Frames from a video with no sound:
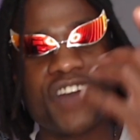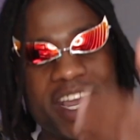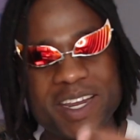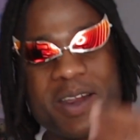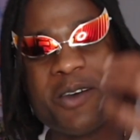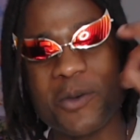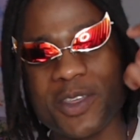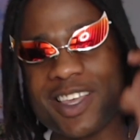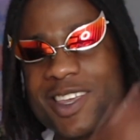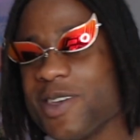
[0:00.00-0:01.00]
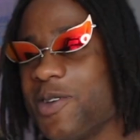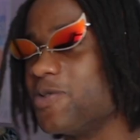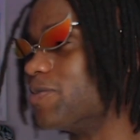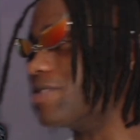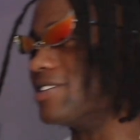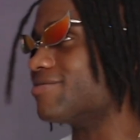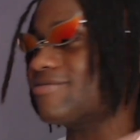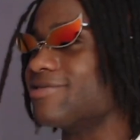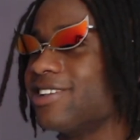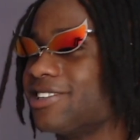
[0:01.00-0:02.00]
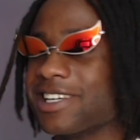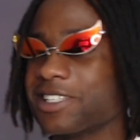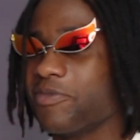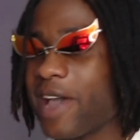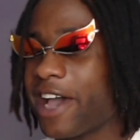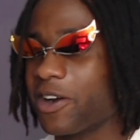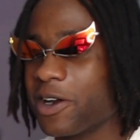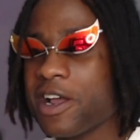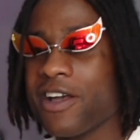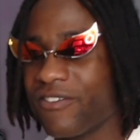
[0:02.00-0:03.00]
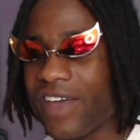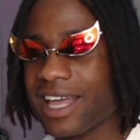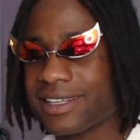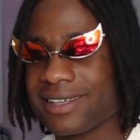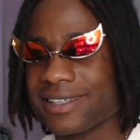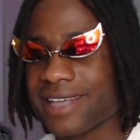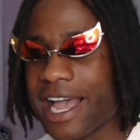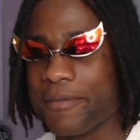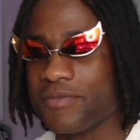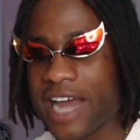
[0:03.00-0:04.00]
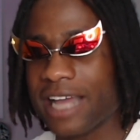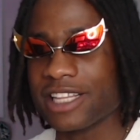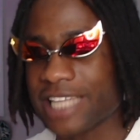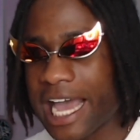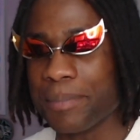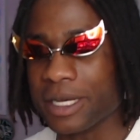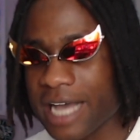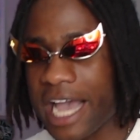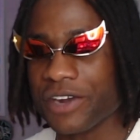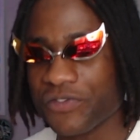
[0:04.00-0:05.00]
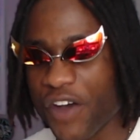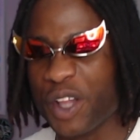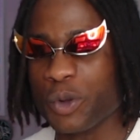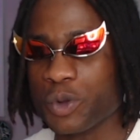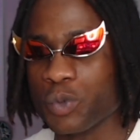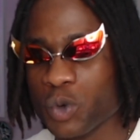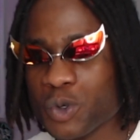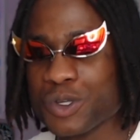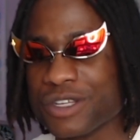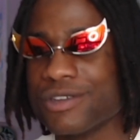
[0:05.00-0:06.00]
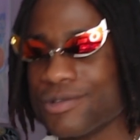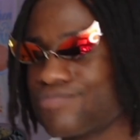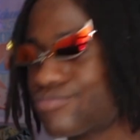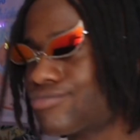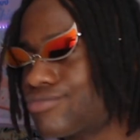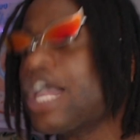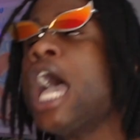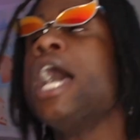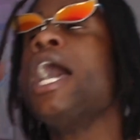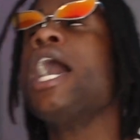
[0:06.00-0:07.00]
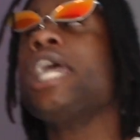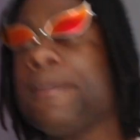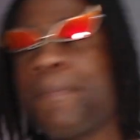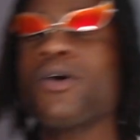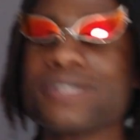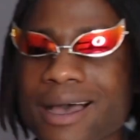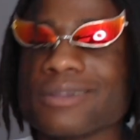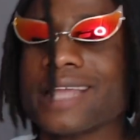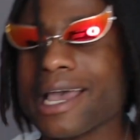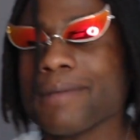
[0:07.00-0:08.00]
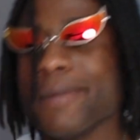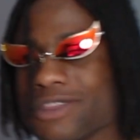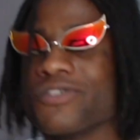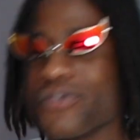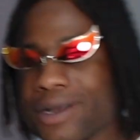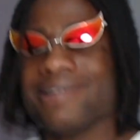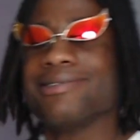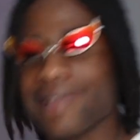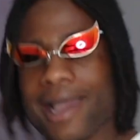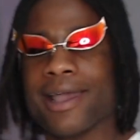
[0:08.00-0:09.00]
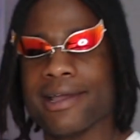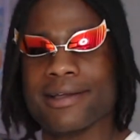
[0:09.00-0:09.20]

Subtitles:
fight with you, but it doesn't matter. Fang says I'm not the type of guy to follow the rules, and he pulls out that motherfucking thing.